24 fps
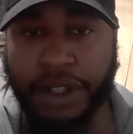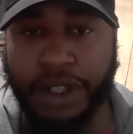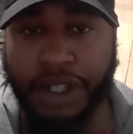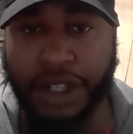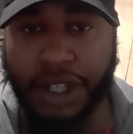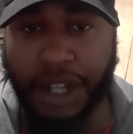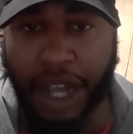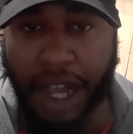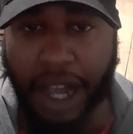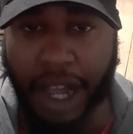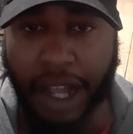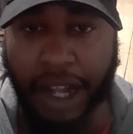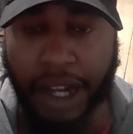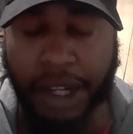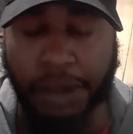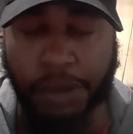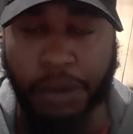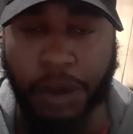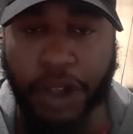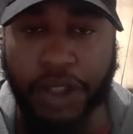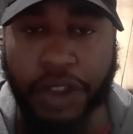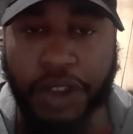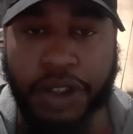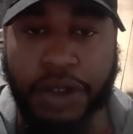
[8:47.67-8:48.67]
the shot
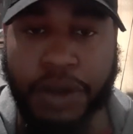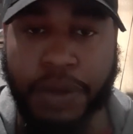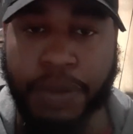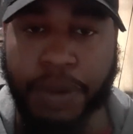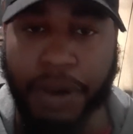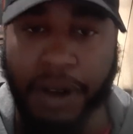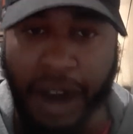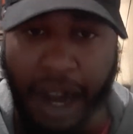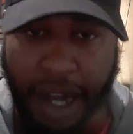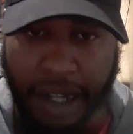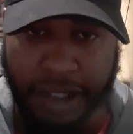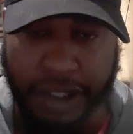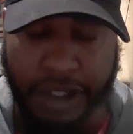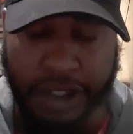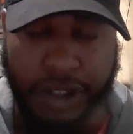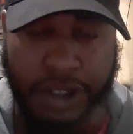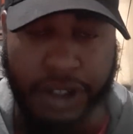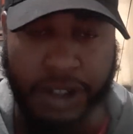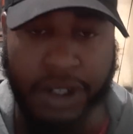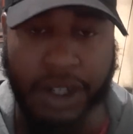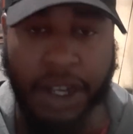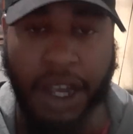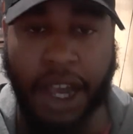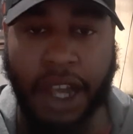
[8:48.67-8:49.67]
and whether you
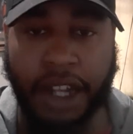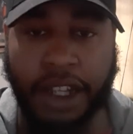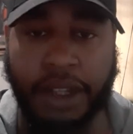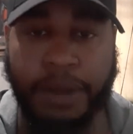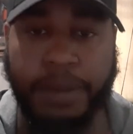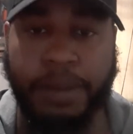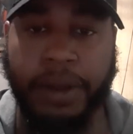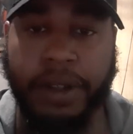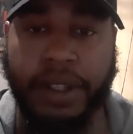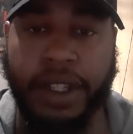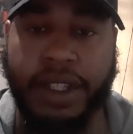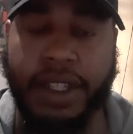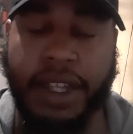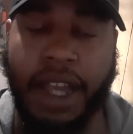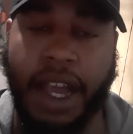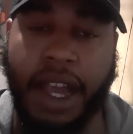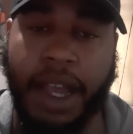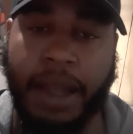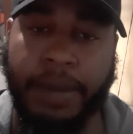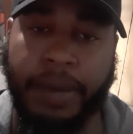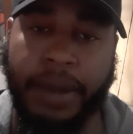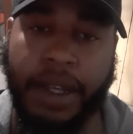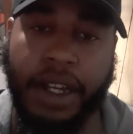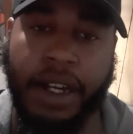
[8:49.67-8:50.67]
practice or not and you put the
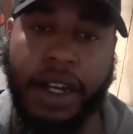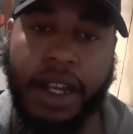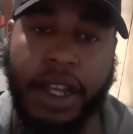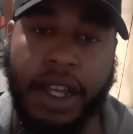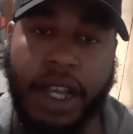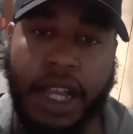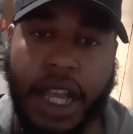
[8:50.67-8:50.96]
time in.